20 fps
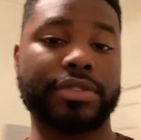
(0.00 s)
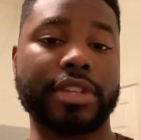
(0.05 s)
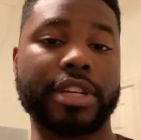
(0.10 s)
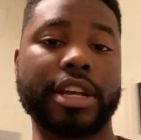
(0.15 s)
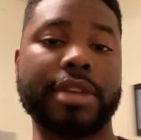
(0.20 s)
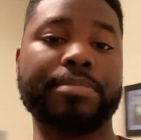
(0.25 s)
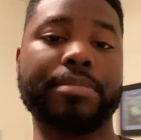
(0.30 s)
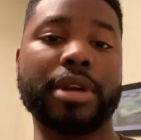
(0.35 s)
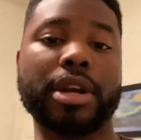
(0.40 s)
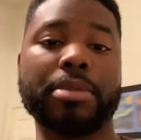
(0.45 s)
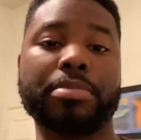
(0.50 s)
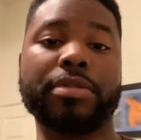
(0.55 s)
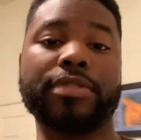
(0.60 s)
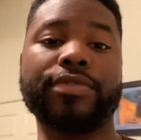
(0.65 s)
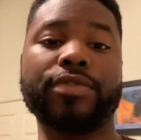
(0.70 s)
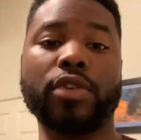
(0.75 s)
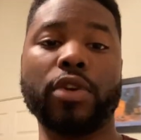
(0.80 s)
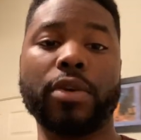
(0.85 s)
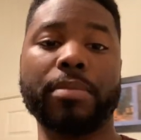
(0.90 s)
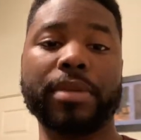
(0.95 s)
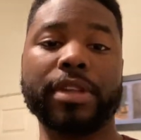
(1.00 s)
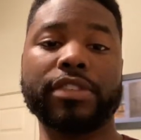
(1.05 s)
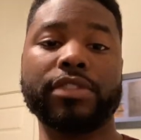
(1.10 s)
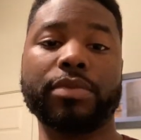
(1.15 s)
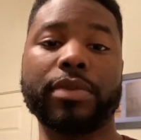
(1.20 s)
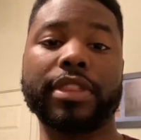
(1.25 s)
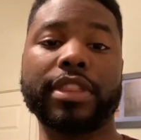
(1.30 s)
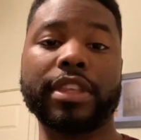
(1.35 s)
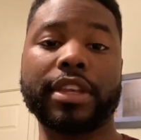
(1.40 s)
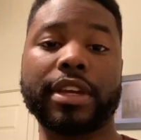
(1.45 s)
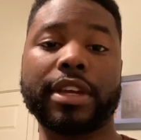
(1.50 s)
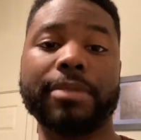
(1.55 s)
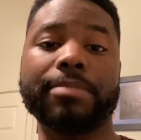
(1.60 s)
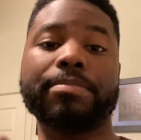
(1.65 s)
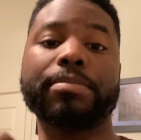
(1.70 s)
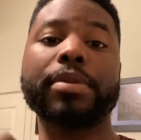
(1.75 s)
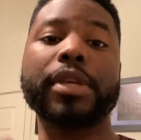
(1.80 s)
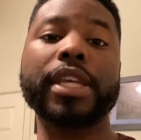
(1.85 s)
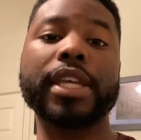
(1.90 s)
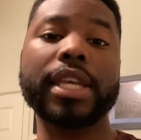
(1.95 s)
to compare performance with a
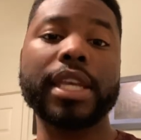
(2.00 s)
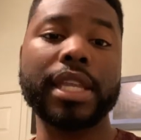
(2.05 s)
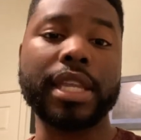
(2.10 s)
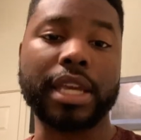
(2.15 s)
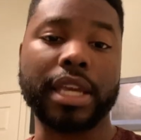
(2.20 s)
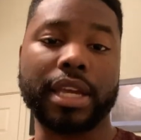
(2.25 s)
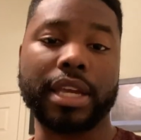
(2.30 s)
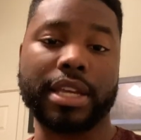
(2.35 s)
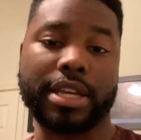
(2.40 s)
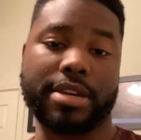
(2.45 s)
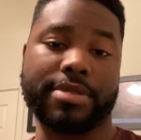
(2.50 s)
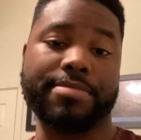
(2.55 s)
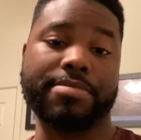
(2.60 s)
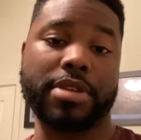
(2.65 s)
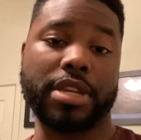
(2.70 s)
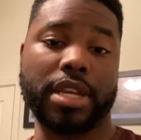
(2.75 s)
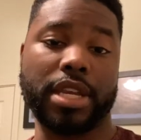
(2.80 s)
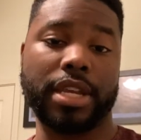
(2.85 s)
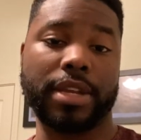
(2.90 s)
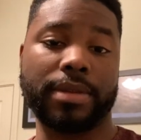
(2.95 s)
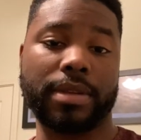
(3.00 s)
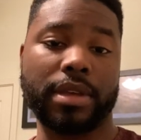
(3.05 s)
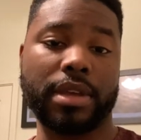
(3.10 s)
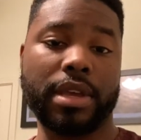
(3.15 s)
competing company,